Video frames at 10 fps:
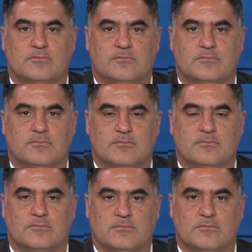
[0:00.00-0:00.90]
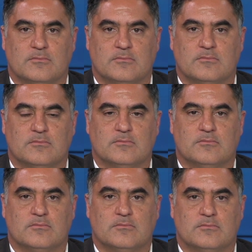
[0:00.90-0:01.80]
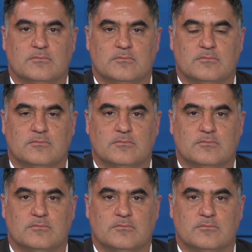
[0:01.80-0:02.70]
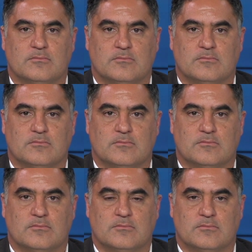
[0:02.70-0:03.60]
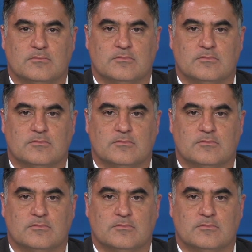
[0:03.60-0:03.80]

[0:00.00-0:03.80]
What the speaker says: This person isn't speaking.